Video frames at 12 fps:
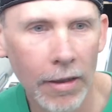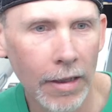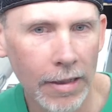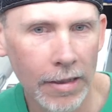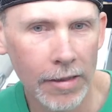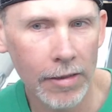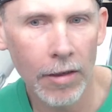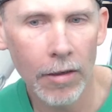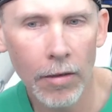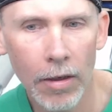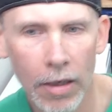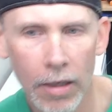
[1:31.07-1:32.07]
All right,
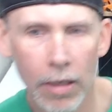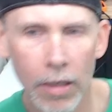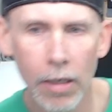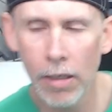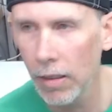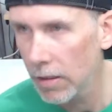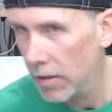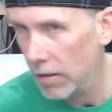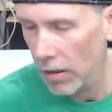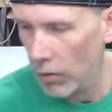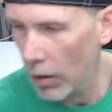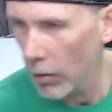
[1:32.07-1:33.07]
so uh, let's,
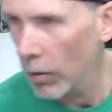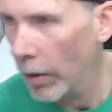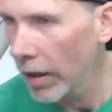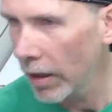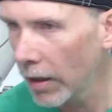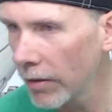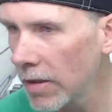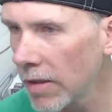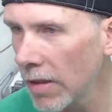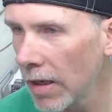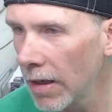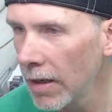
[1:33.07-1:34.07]
uh, while we're waiting on
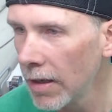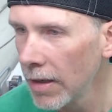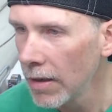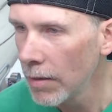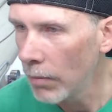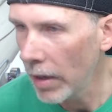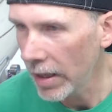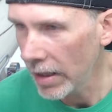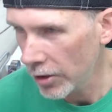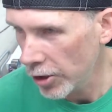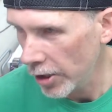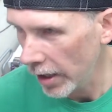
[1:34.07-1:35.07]
this uh,
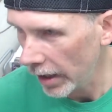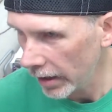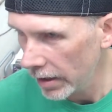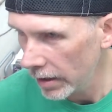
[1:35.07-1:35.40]
mic check